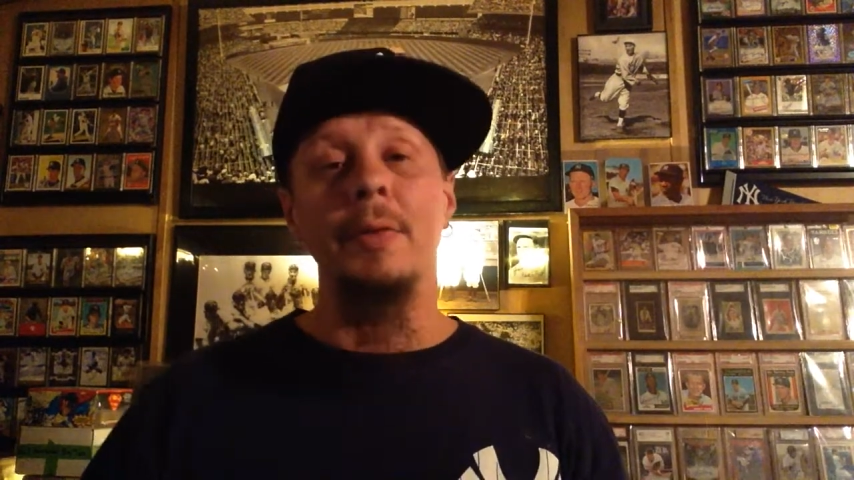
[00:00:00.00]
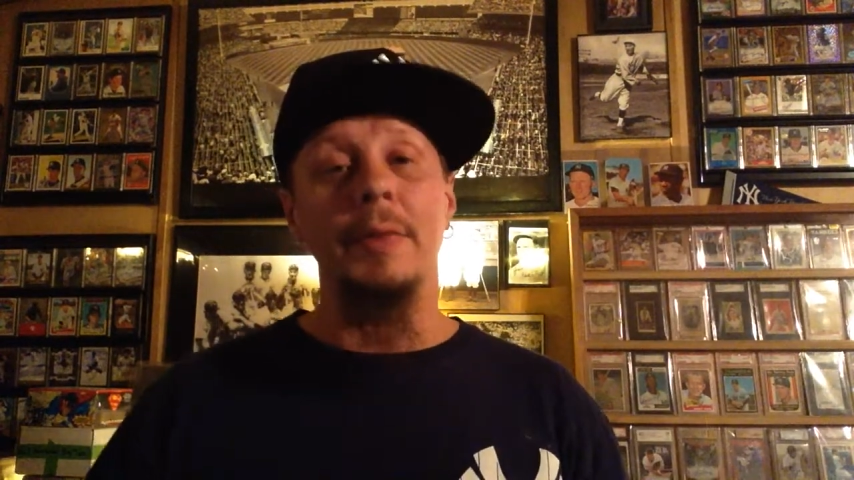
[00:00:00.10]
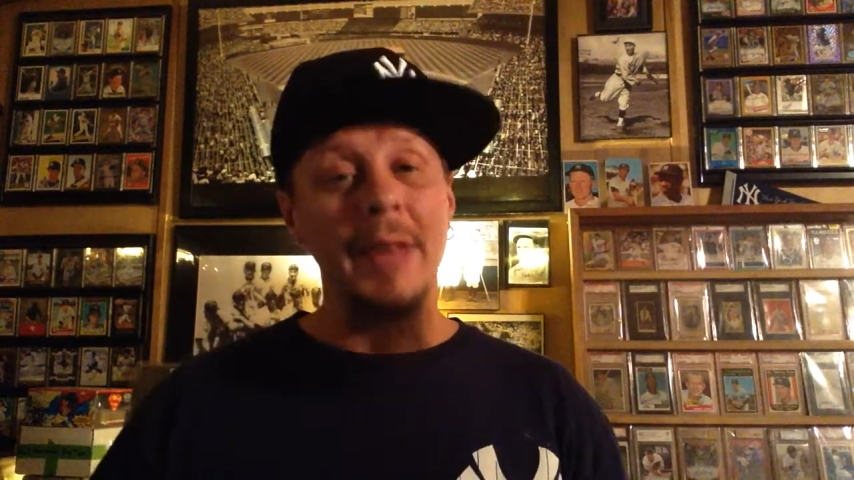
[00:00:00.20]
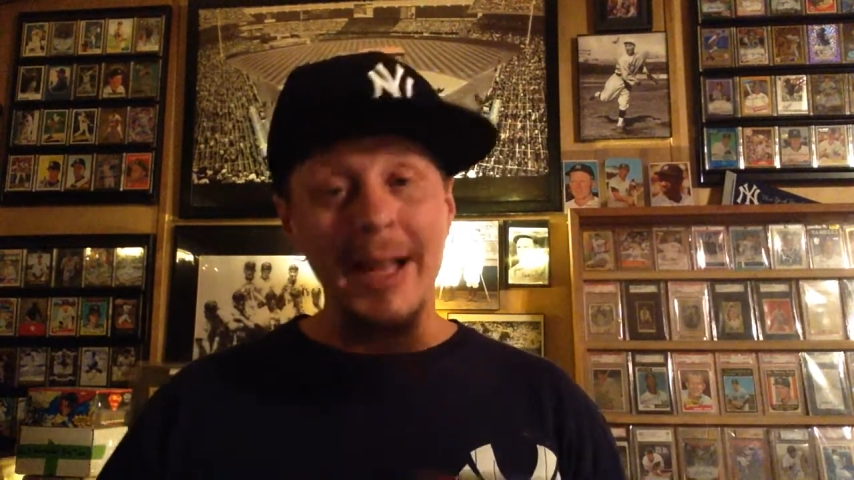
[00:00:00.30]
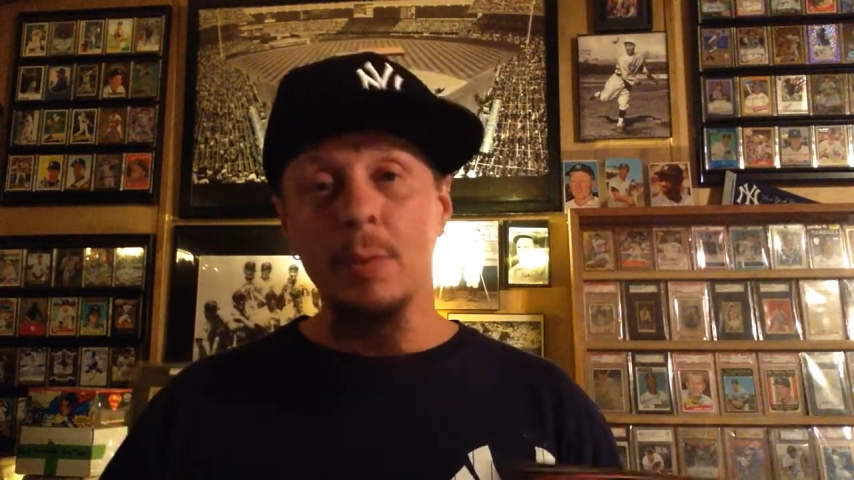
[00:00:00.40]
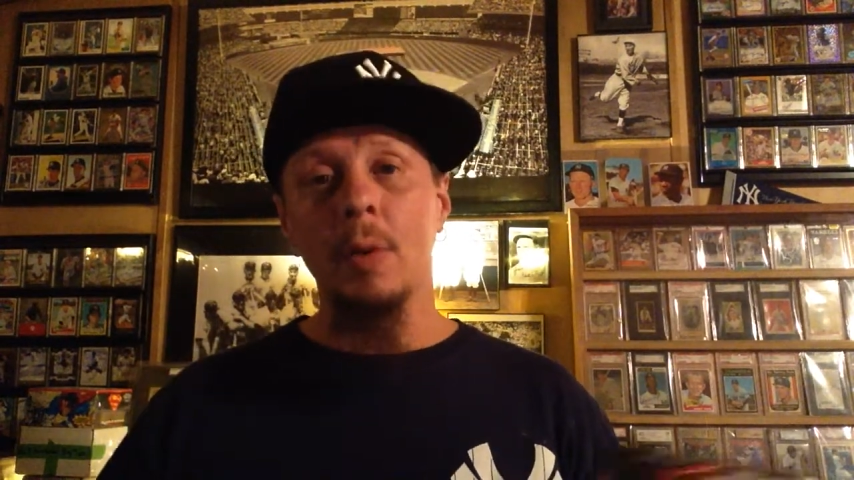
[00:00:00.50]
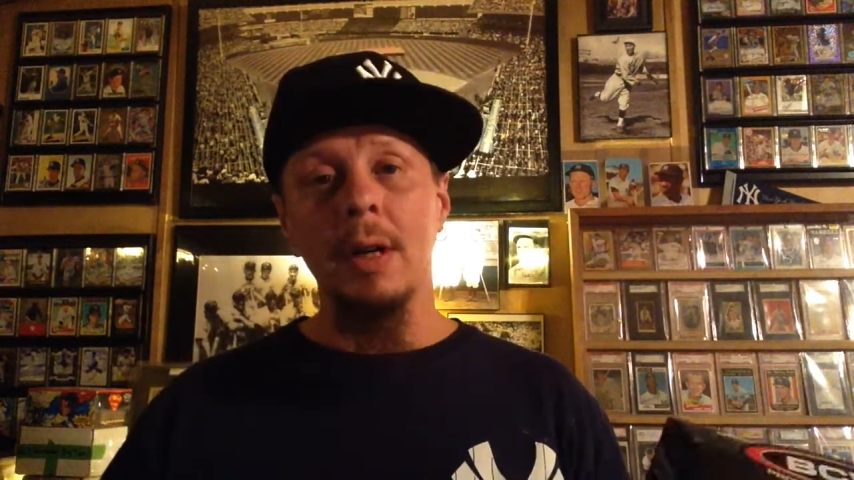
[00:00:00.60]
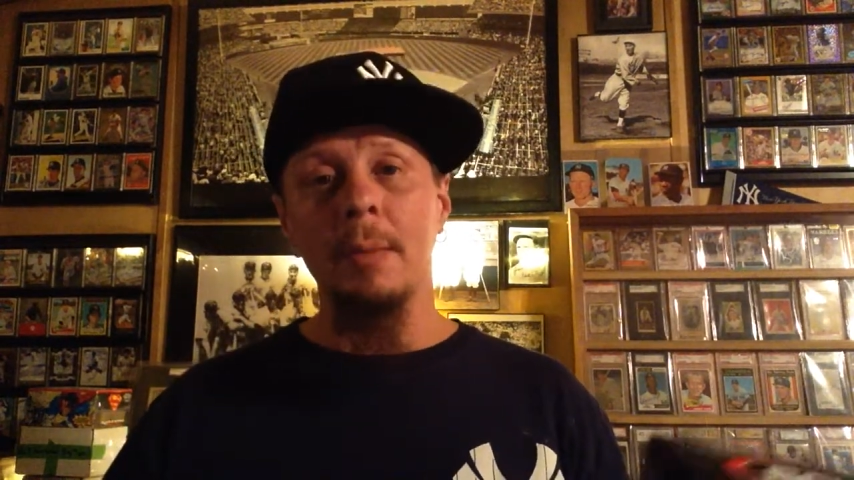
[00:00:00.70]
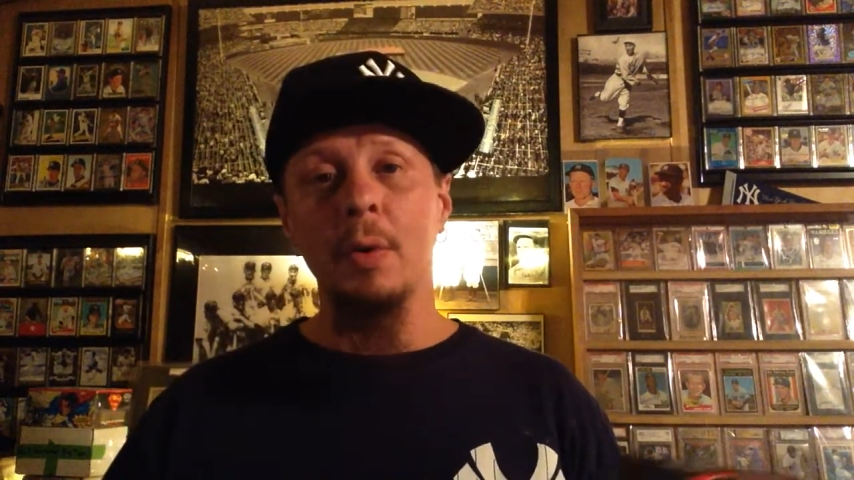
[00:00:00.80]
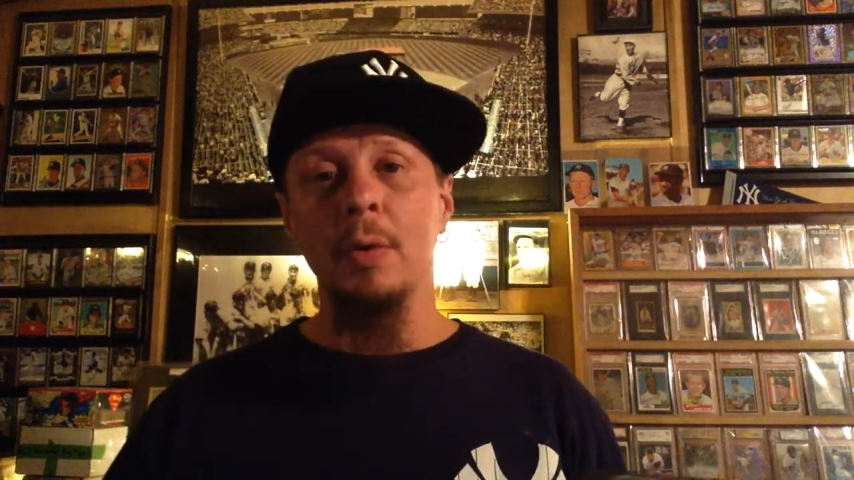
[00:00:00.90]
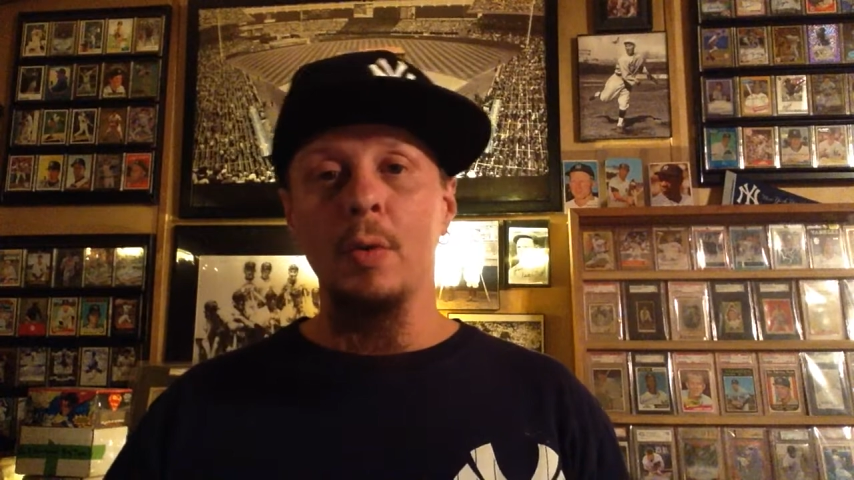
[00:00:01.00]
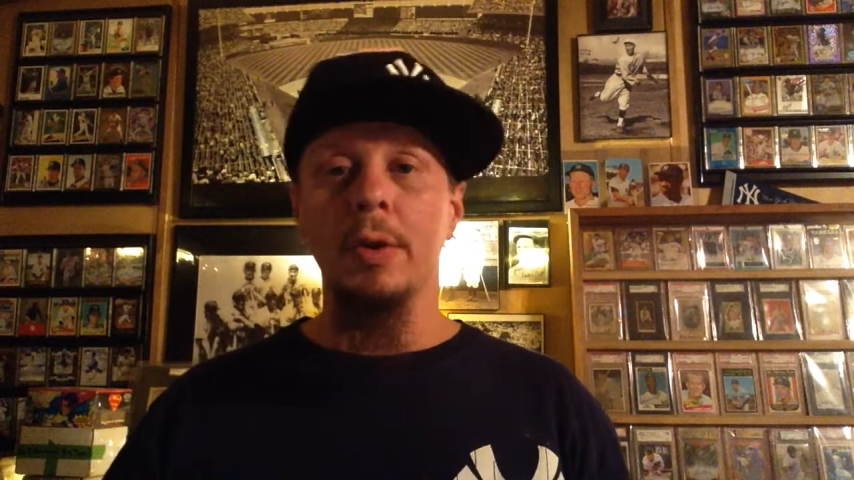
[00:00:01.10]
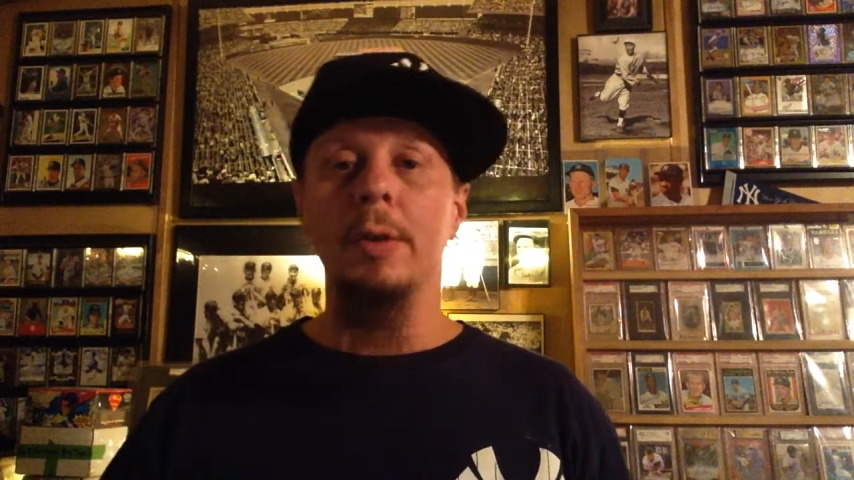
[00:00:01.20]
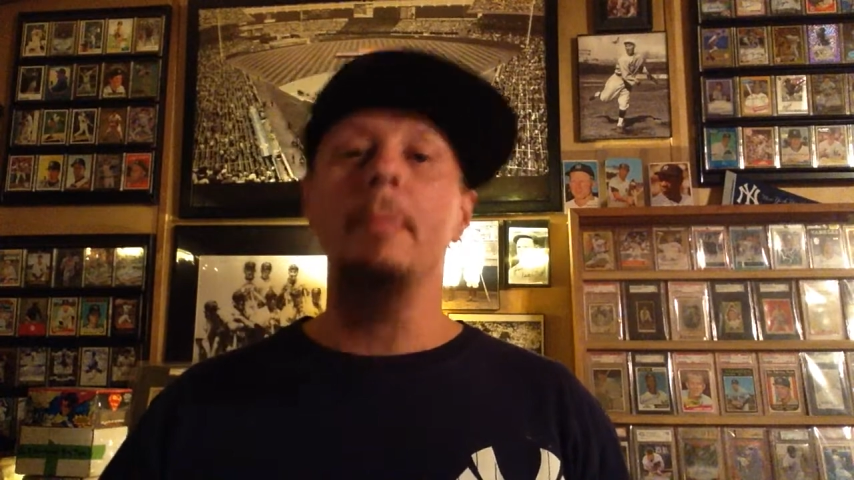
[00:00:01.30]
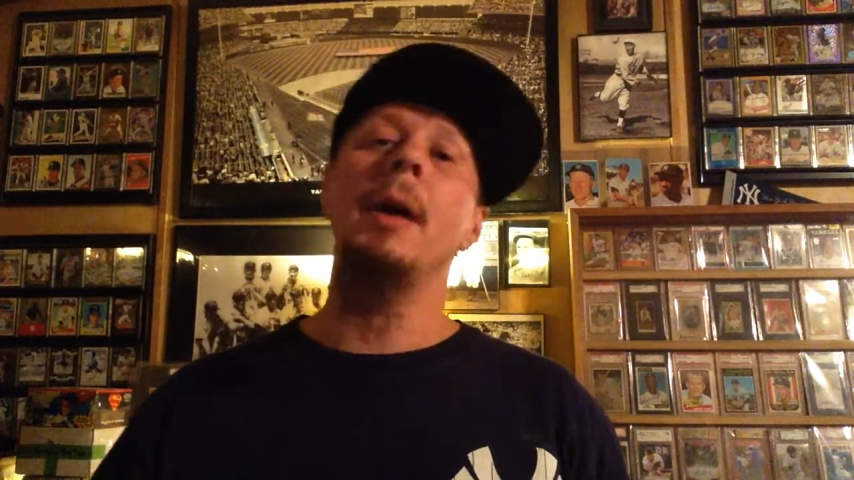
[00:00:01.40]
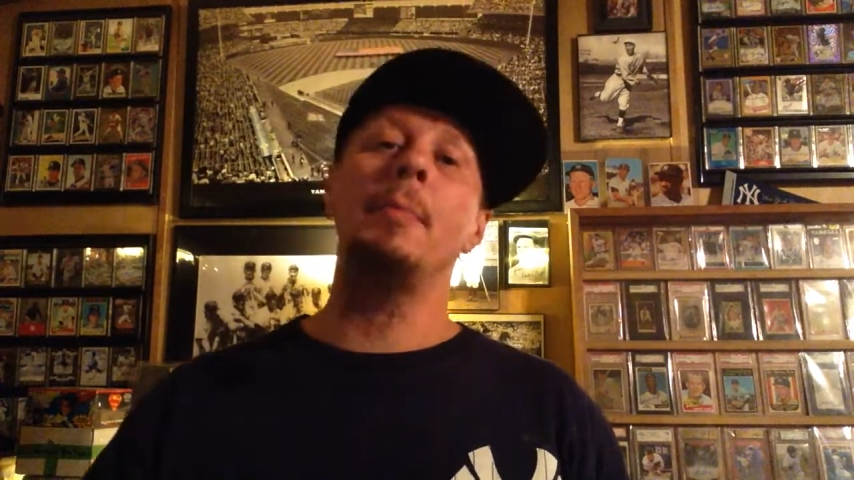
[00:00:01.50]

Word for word: That's where I'm going to order my